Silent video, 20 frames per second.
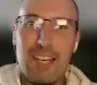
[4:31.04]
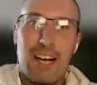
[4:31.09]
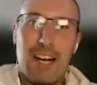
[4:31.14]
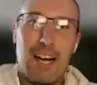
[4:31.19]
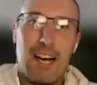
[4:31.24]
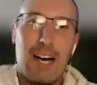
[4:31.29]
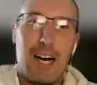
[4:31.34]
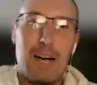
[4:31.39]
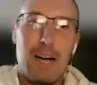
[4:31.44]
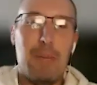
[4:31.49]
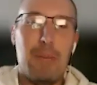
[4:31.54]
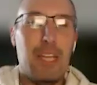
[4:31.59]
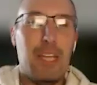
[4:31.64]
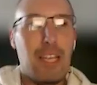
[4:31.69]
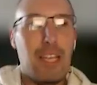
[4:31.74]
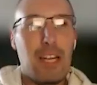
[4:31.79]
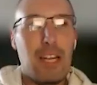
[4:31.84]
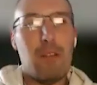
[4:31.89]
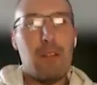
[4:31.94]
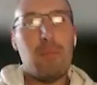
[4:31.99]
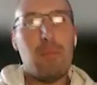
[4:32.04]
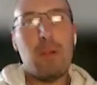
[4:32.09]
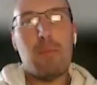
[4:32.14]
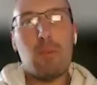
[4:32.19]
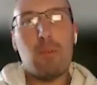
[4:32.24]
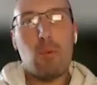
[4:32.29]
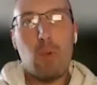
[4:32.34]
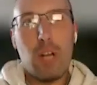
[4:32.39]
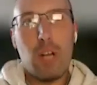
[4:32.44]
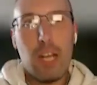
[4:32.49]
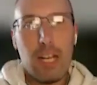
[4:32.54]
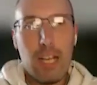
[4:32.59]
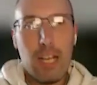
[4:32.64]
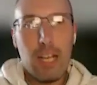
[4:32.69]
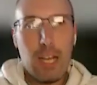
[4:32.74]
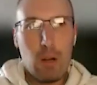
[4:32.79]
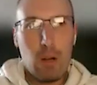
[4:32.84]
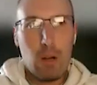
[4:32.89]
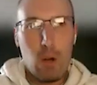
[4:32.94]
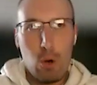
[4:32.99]
And then I remember when I
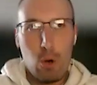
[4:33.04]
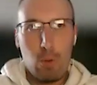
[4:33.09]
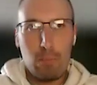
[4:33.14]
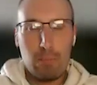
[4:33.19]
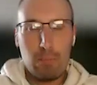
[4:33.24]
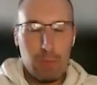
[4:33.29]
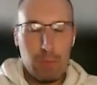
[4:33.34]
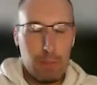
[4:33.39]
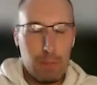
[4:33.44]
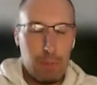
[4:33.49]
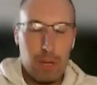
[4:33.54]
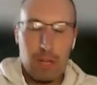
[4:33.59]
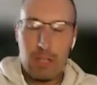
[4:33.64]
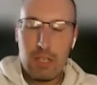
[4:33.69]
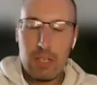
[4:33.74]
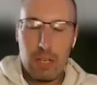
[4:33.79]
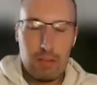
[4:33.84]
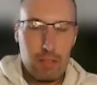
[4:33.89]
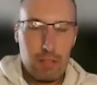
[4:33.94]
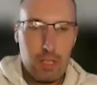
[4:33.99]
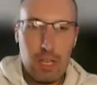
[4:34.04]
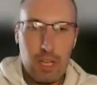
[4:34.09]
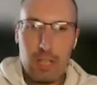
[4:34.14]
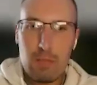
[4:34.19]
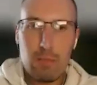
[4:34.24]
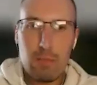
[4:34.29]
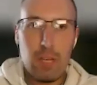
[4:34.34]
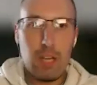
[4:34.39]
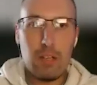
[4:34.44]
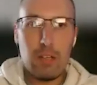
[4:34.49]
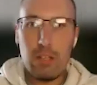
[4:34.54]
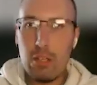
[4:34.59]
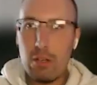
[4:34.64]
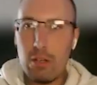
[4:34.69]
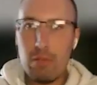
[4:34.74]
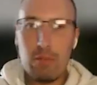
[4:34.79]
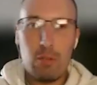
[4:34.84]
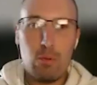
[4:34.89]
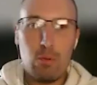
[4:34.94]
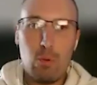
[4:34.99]
got home, my parents obviously asked me how the
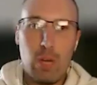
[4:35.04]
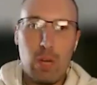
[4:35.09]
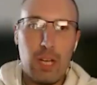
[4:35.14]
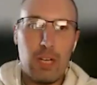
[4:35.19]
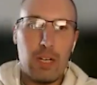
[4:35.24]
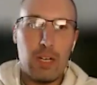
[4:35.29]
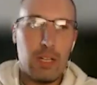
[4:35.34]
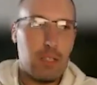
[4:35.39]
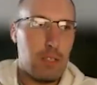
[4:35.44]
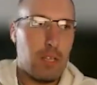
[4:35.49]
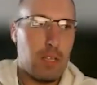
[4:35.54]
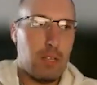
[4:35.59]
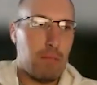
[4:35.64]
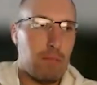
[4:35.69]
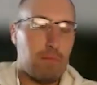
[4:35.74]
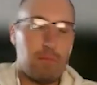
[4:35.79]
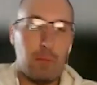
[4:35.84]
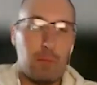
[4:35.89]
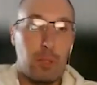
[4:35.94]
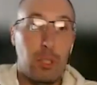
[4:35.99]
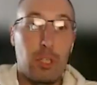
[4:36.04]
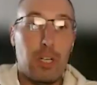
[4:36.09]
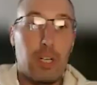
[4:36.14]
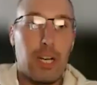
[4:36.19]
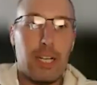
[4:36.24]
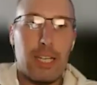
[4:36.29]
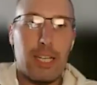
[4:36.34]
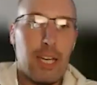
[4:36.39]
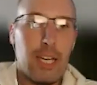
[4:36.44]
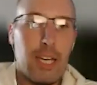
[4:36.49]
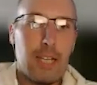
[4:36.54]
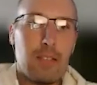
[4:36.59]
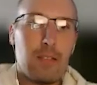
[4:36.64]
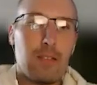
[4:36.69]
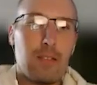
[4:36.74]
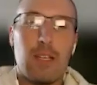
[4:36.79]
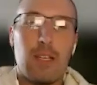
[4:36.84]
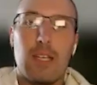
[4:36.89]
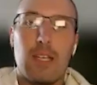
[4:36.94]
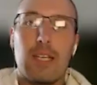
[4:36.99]
interview went. I said, good, I
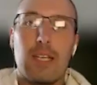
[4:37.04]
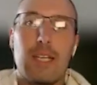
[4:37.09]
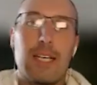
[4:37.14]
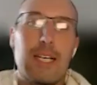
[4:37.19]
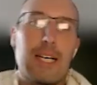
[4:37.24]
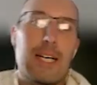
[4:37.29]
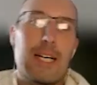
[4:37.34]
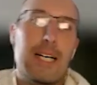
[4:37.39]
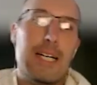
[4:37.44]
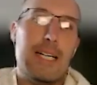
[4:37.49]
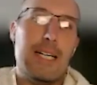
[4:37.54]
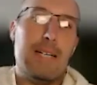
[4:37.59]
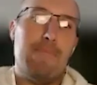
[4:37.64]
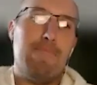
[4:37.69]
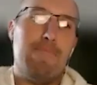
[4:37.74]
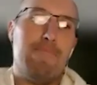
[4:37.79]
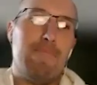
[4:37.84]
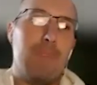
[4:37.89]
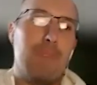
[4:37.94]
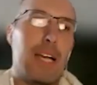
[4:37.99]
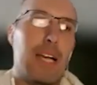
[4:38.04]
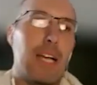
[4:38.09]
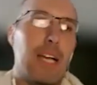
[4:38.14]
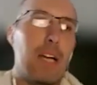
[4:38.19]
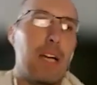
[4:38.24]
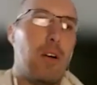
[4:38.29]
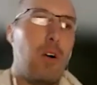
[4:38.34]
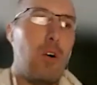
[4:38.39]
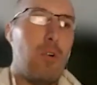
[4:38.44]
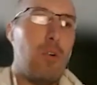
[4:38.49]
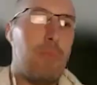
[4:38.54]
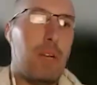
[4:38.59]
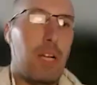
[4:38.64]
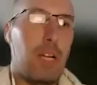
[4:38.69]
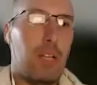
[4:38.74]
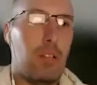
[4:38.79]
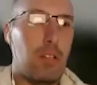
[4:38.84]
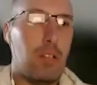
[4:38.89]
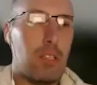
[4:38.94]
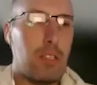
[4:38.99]
guess. I got home and I
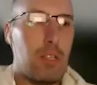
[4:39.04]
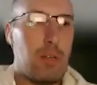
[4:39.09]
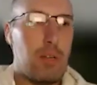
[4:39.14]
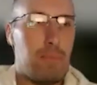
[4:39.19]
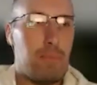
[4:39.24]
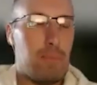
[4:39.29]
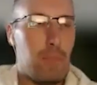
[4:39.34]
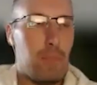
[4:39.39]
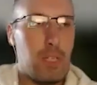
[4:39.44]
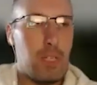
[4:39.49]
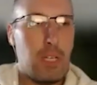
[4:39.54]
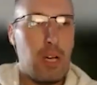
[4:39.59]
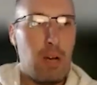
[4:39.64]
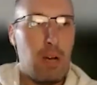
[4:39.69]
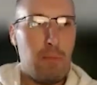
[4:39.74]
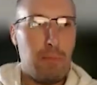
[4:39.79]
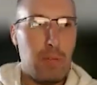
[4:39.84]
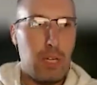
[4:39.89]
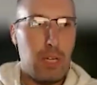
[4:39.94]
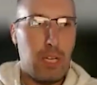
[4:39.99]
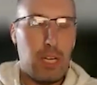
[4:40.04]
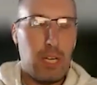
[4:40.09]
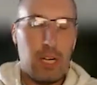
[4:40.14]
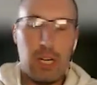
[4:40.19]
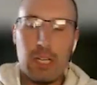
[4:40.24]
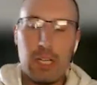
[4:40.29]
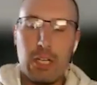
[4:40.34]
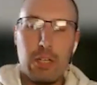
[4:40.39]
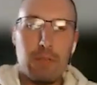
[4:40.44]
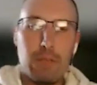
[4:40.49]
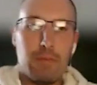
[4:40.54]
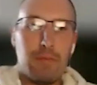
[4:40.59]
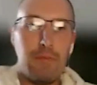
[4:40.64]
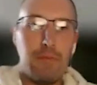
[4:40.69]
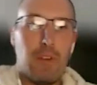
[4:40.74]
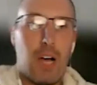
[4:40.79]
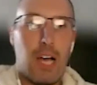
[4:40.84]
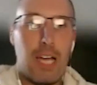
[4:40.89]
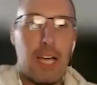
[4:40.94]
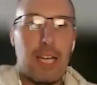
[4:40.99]
looked up the company and I couldn't
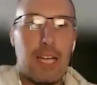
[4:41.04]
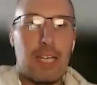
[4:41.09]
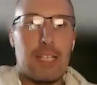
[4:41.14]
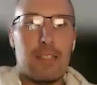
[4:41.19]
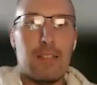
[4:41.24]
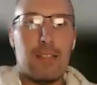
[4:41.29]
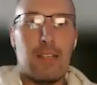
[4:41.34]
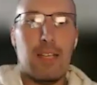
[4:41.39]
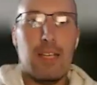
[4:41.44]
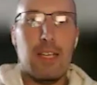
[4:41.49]
find